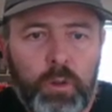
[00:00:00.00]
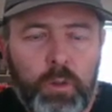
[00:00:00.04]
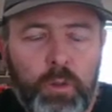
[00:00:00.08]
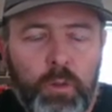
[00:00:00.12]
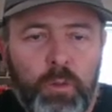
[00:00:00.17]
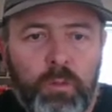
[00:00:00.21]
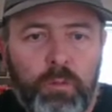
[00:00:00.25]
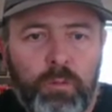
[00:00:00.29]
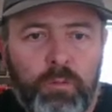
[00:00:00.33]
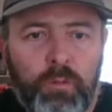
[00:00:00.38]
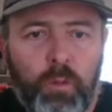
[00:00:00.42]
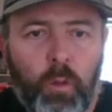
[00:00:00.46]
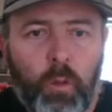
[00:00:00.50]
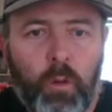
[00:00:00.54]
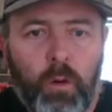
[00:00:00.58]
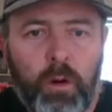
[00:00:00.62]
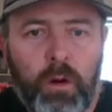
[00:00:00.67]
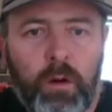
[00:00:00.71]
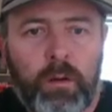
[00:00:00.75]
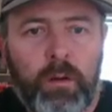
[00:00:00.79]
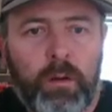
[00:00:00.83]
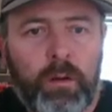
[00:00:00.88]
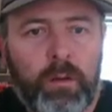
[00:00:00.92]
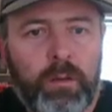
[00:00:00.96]
2,
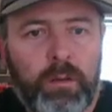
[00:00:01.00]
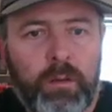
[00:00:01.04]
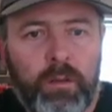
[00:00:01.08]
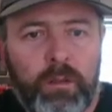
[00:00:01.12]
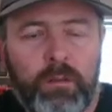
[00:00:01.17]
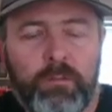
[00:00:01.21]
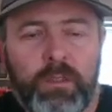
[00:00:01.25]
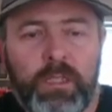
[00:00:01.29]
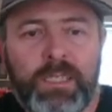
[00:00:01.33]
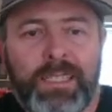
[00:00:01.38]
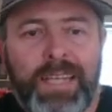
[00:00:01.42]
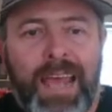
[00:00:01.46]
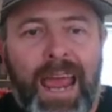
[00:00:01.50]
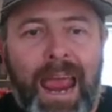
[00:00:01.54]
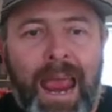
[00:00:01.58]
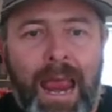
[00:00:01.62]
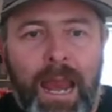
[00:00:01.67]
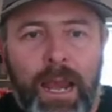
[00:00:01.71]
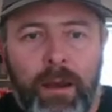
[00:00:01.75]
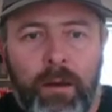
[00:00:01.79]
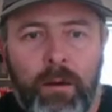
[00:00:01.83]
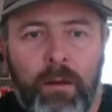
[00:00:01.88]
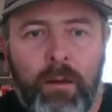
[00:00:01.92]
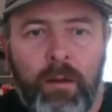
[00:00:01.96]
4, even
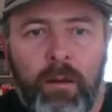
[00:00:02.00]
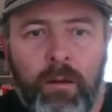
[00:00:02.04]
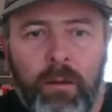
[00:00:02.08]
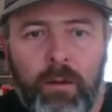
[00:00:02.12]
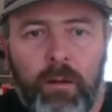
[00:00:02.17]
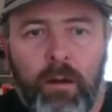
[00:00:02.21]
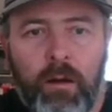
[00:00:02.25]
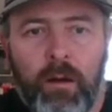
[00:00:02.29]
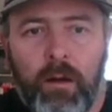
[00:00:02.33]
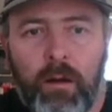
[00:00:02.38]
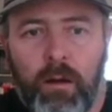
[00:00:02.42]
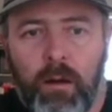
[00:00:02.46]
10